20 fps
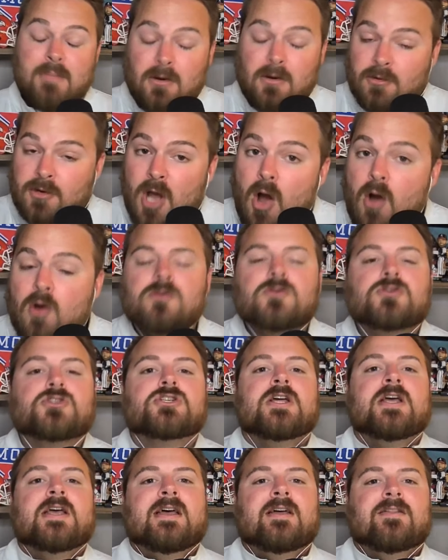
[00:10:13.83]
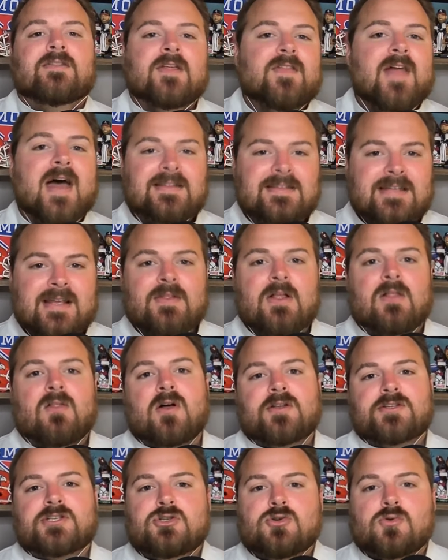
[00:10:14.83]
coached than that team that
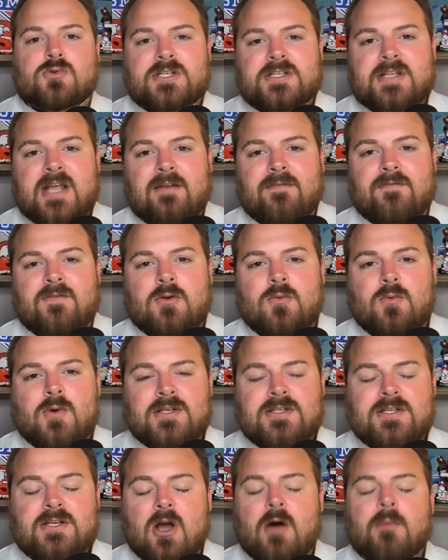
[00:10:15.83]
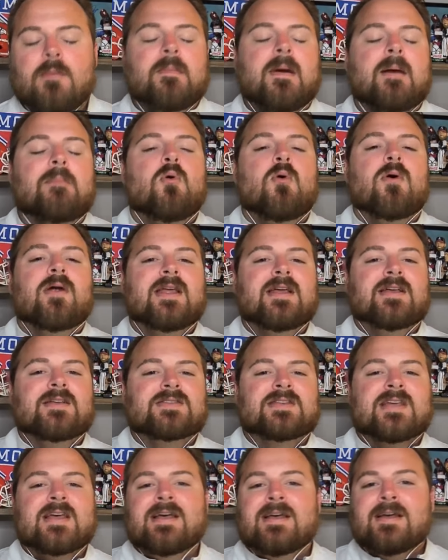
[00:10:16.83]
lost to Georgia State a few weeks ago. But my point
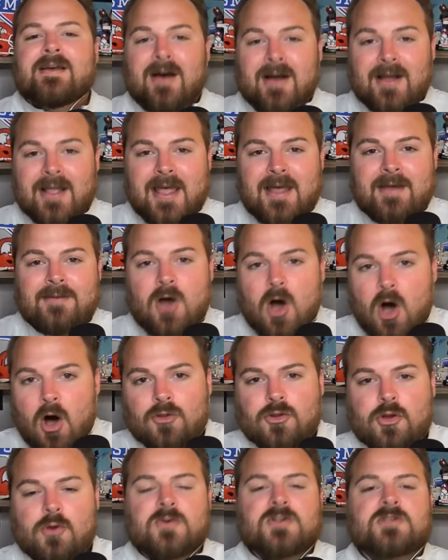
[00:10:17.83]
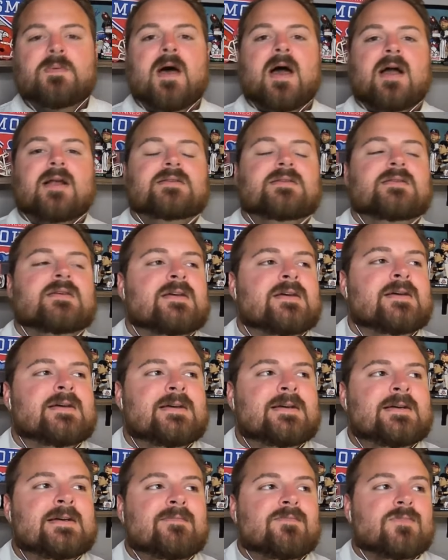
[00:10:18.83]
is, again, all due respect,
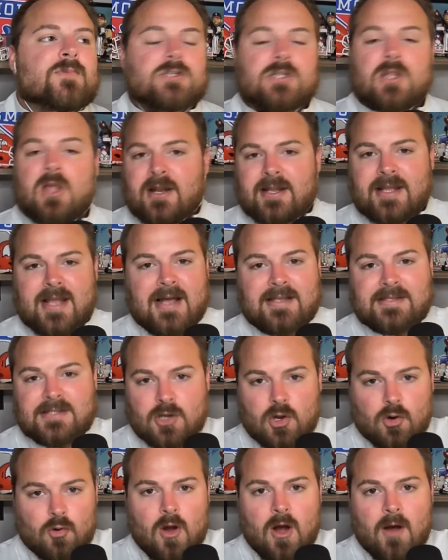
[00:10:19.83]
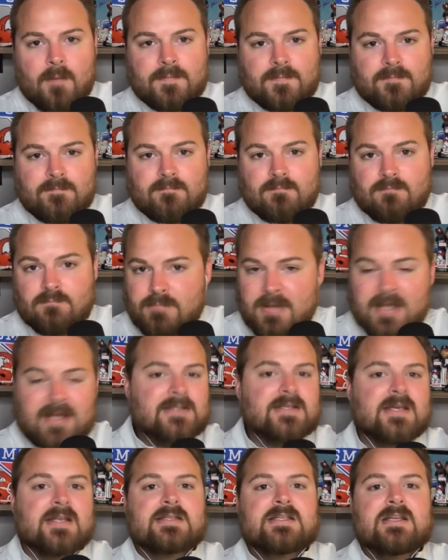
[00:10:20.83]
there's a lot of guys that grew up being
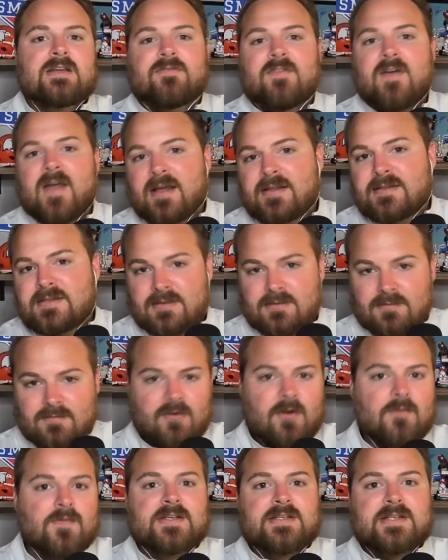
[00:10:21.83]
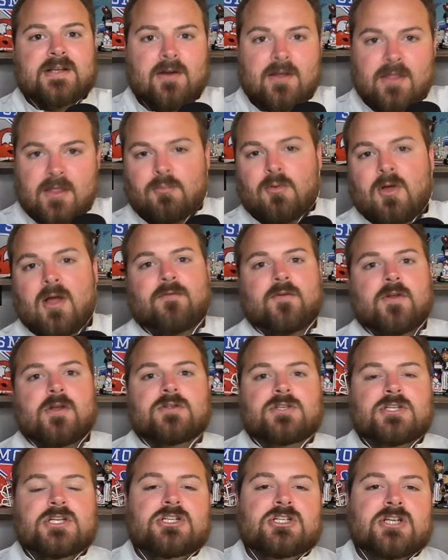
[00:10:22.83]
Tennessee fans and from this area that play for
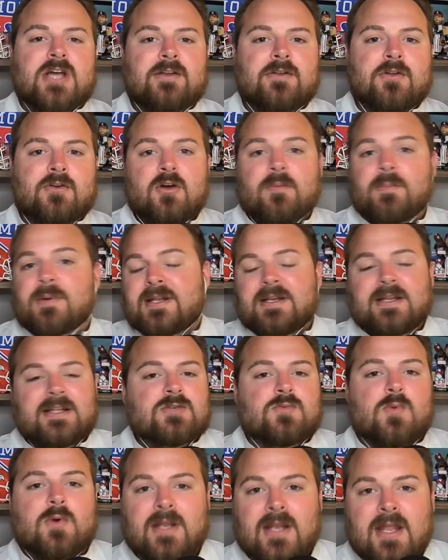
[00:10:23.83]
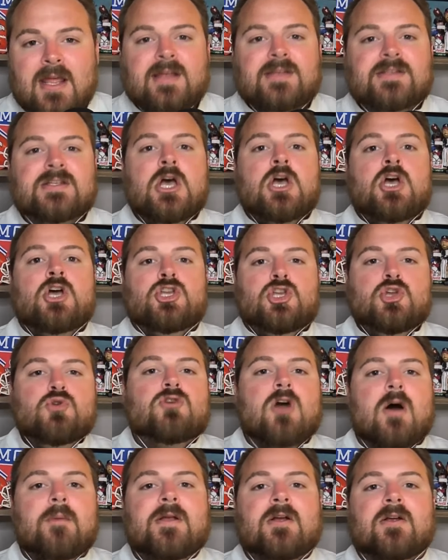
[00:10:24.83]
UT Chattanooga, but it is what it is. You
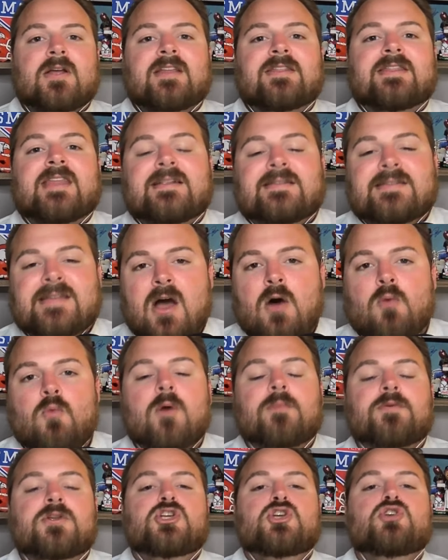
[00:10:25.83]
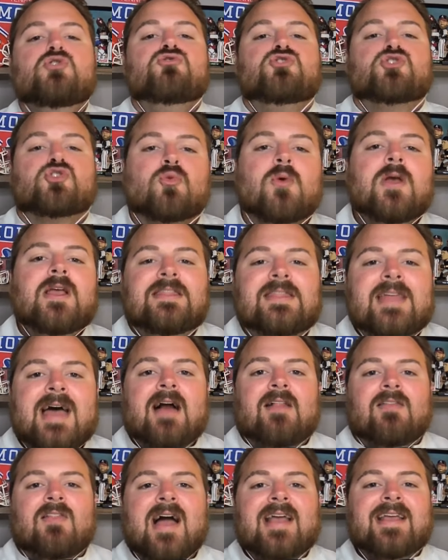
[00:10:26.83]
come here, get that tail whooped. You treat
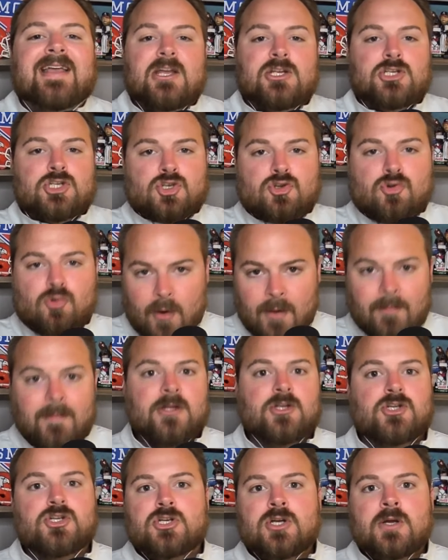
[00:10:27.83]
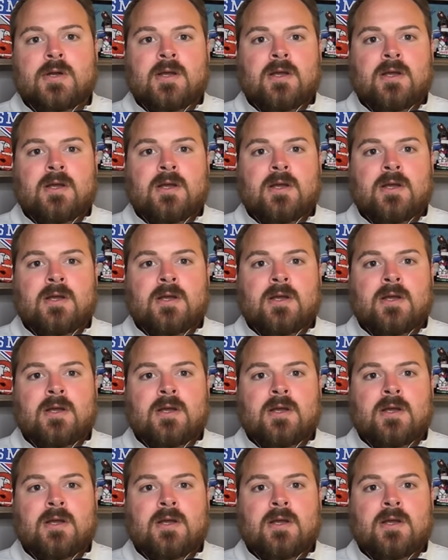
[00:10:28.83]
that like a scrimmage.